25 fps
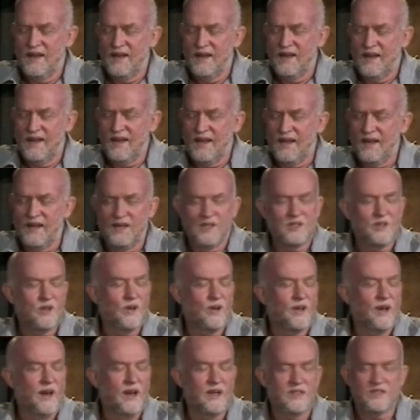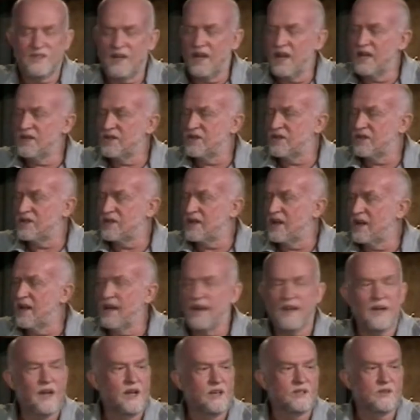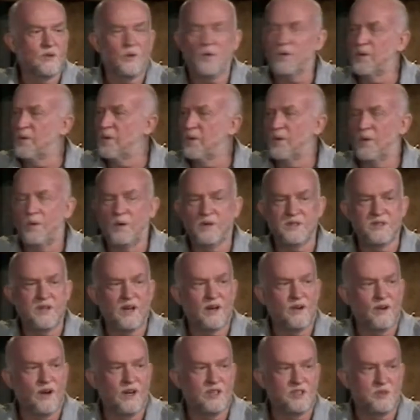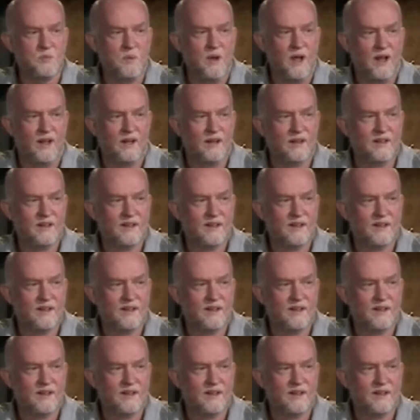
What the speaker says: and he's looking at his angels saying, "Hey guys, what's that great smell?